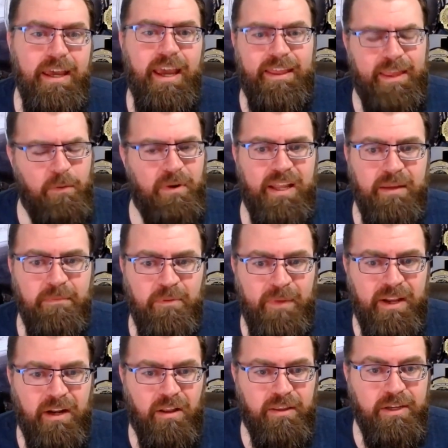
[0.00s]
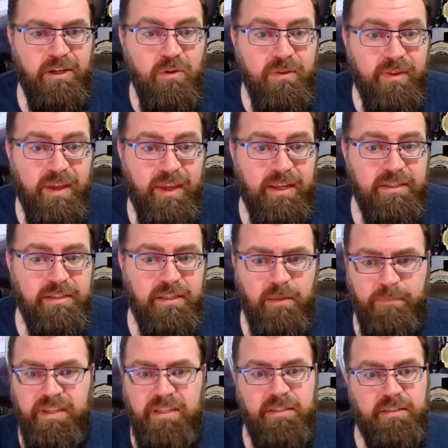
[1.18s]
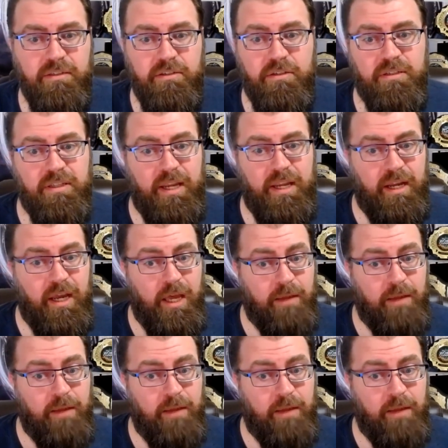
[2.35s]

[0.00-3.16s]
and they want to implement all the new things, and the business is just like,